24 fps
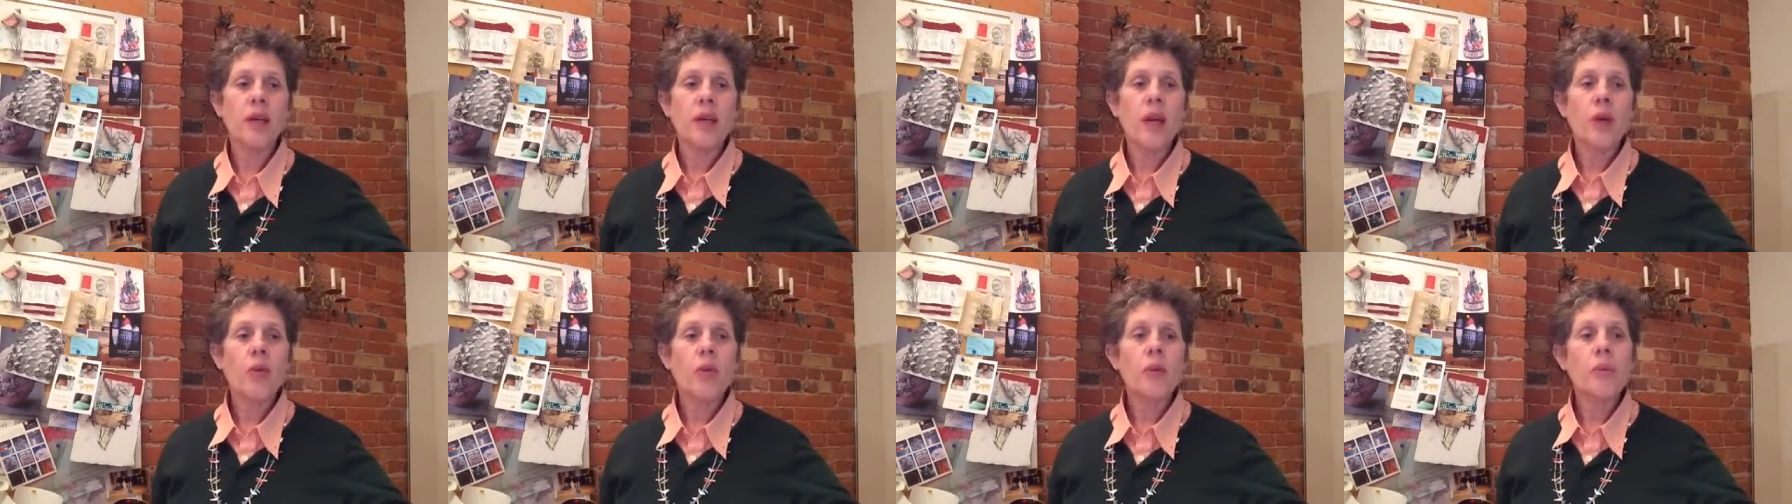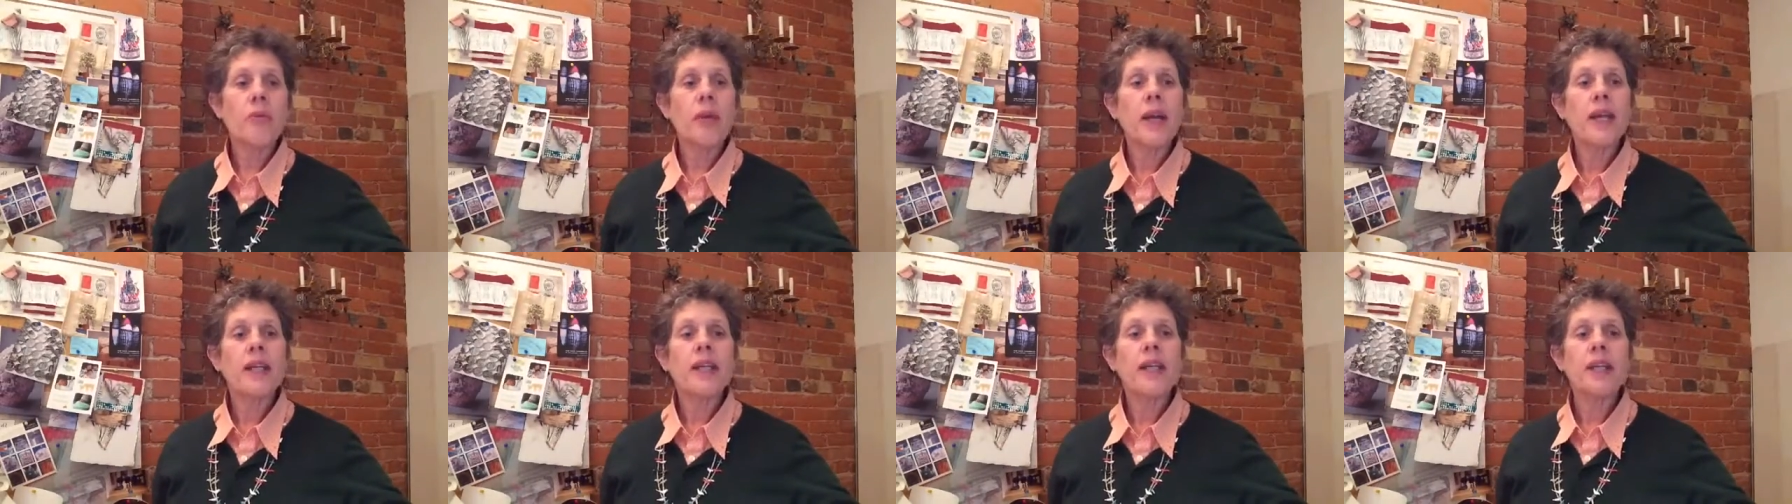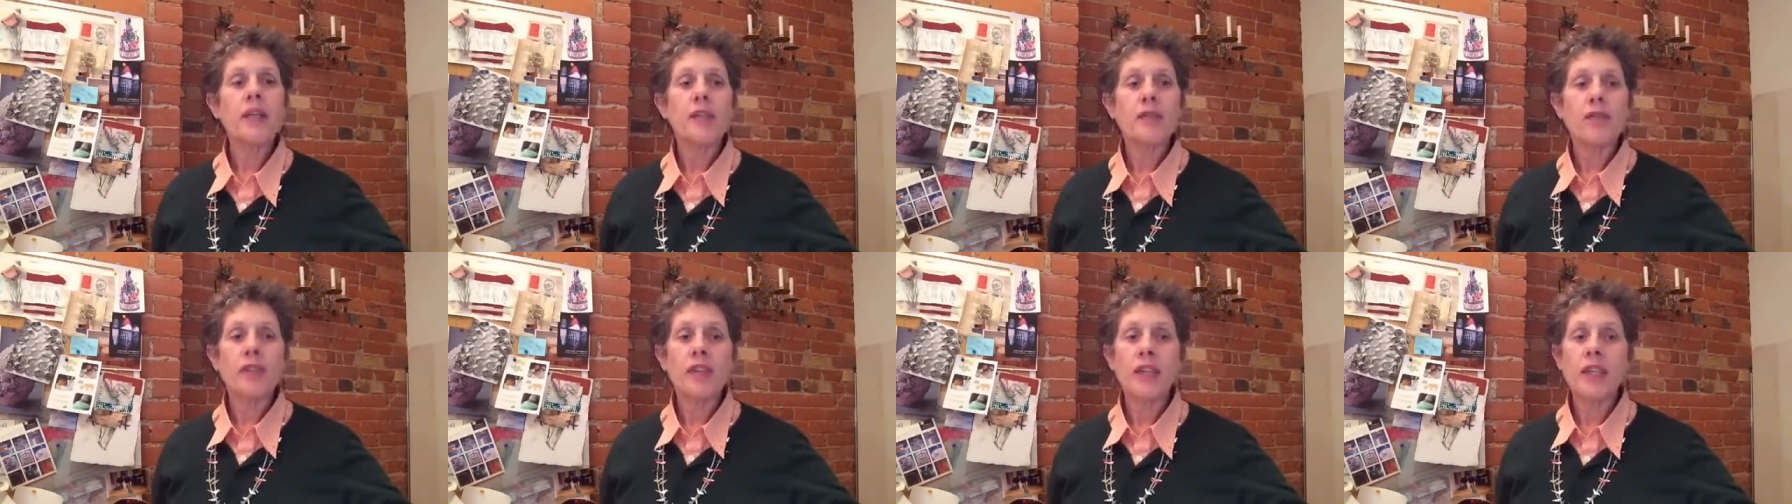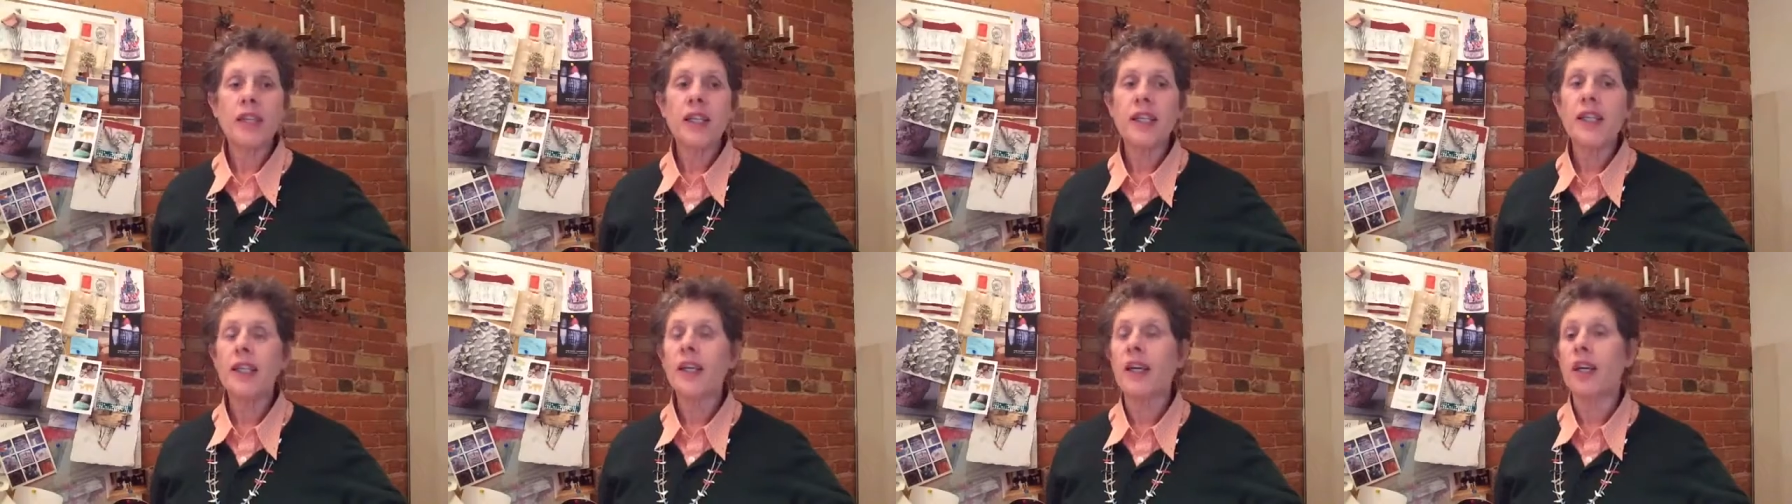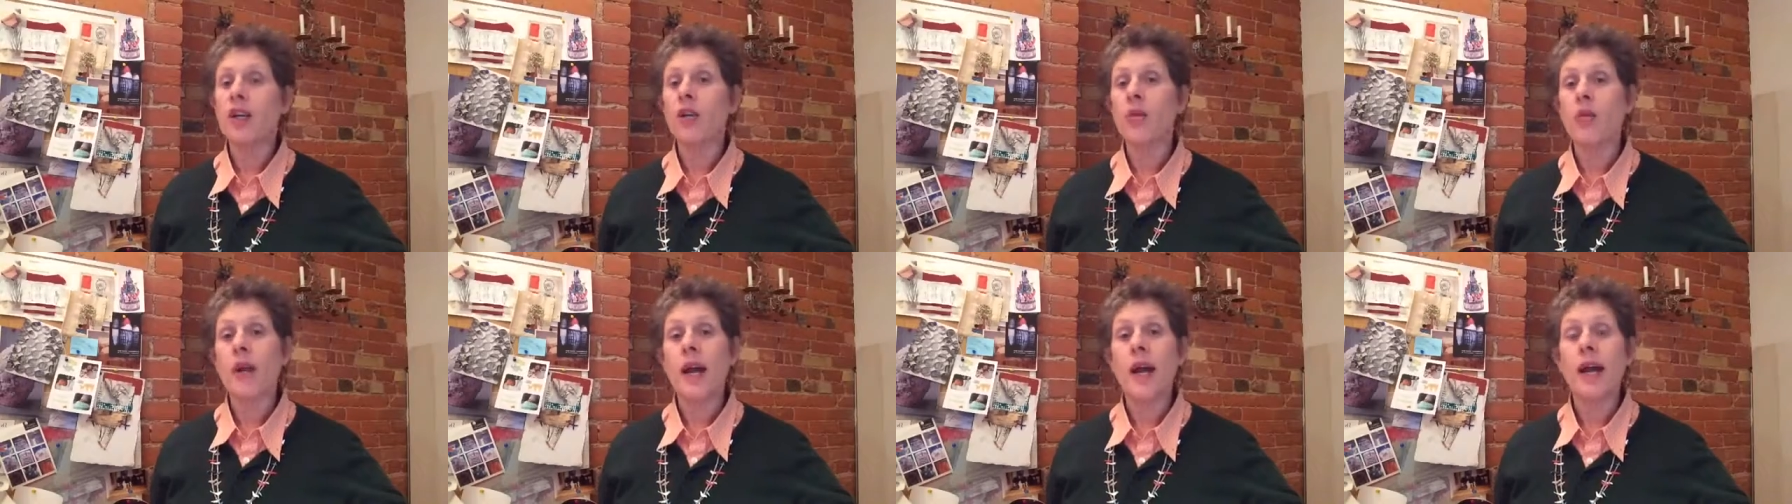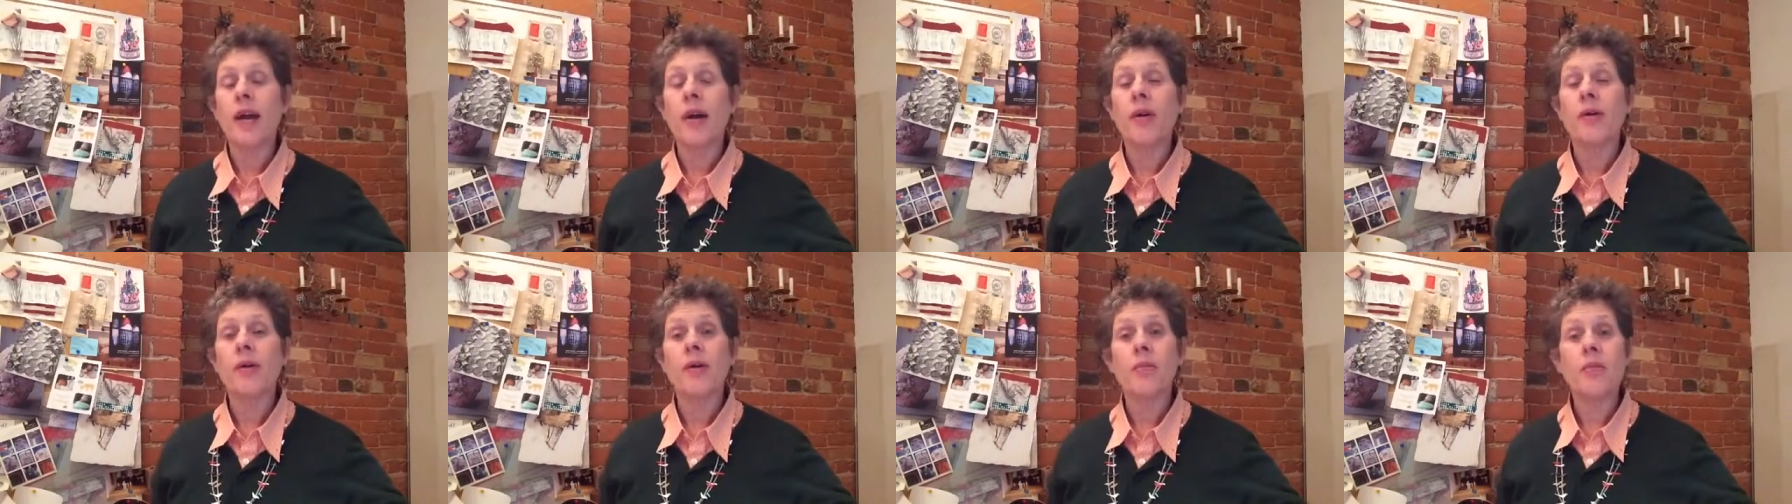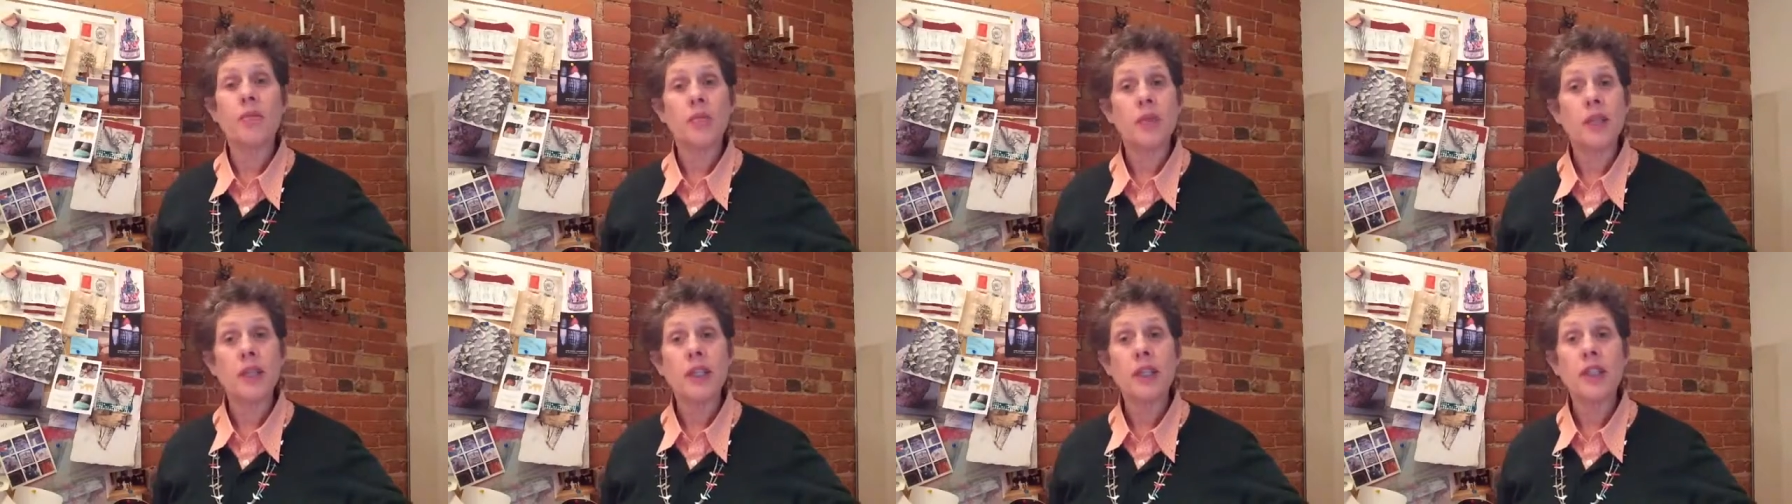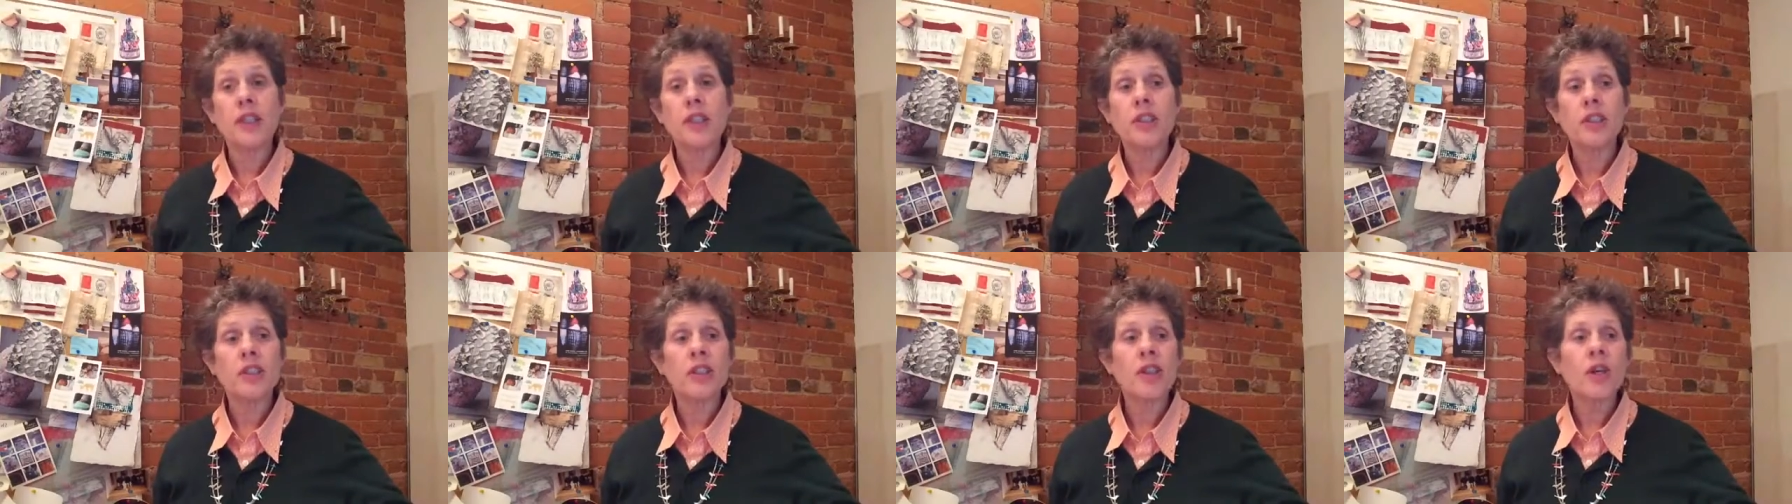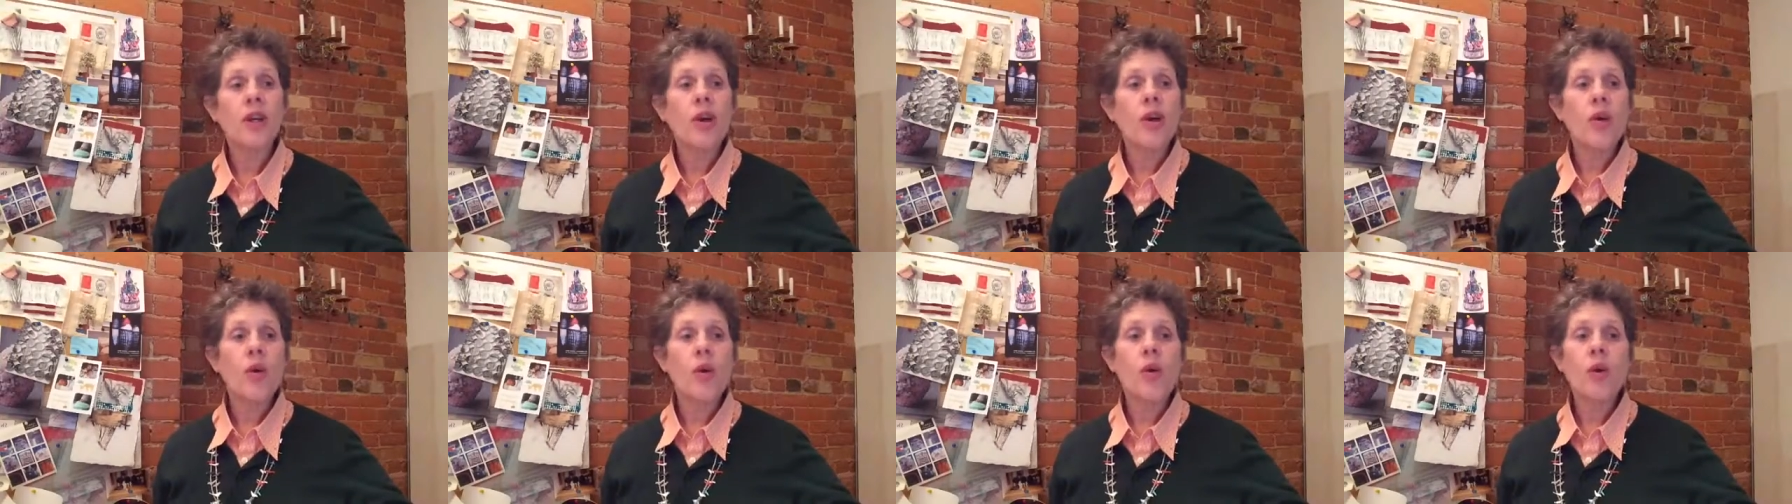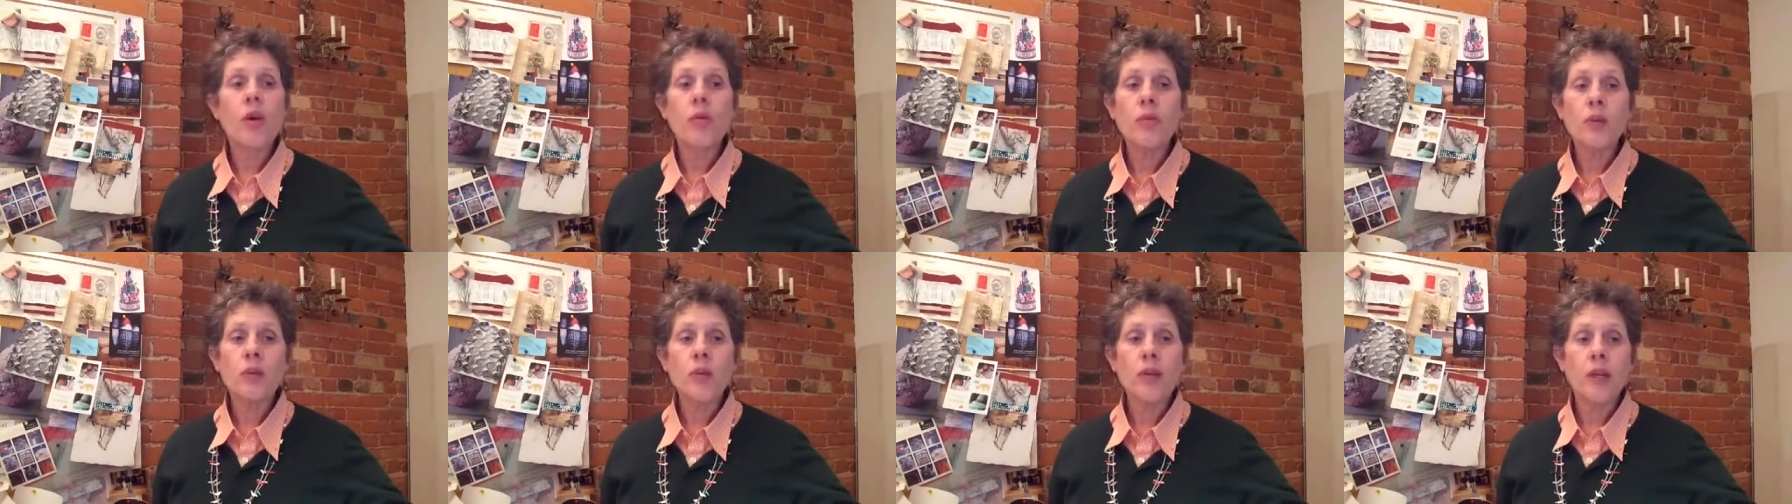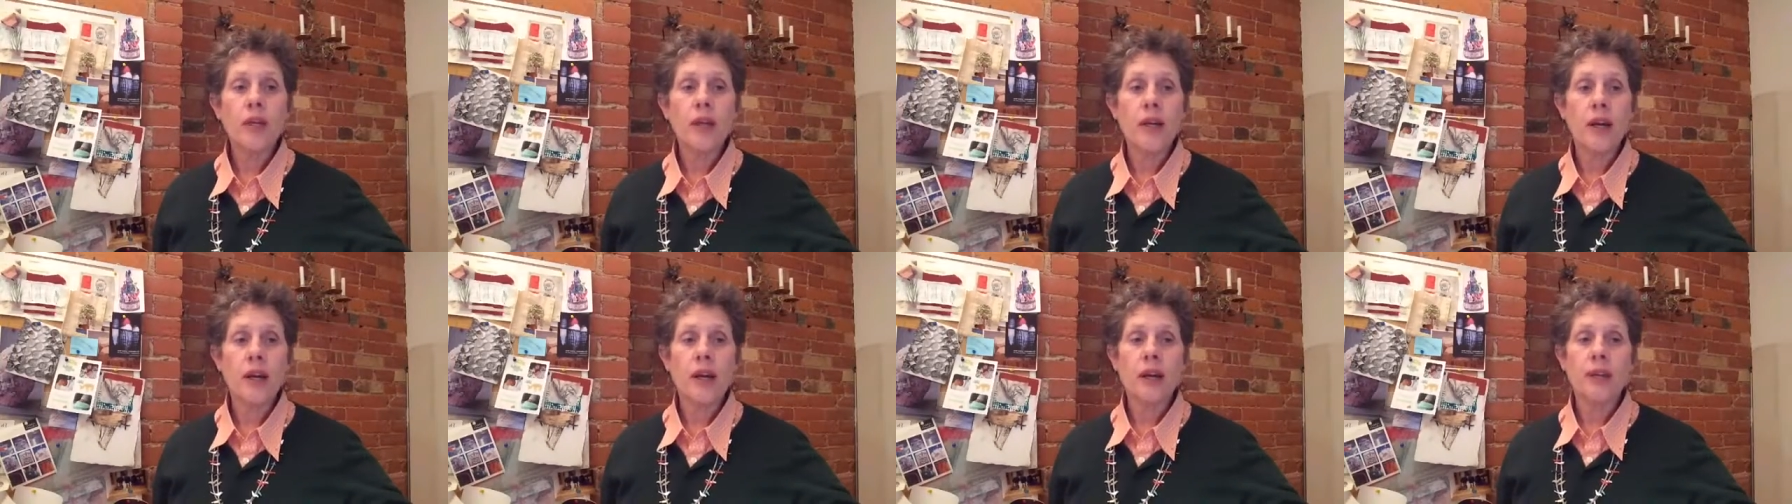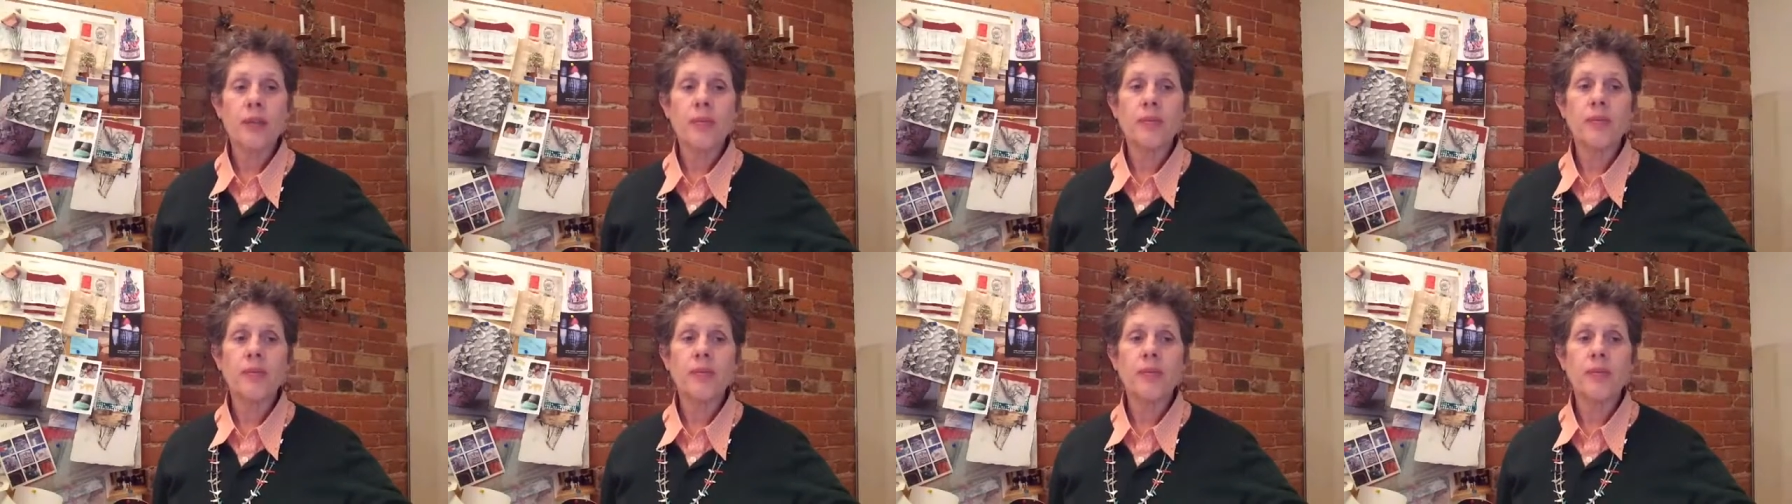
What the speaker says: We may need a filling, a crown, a bridge, or a root canal.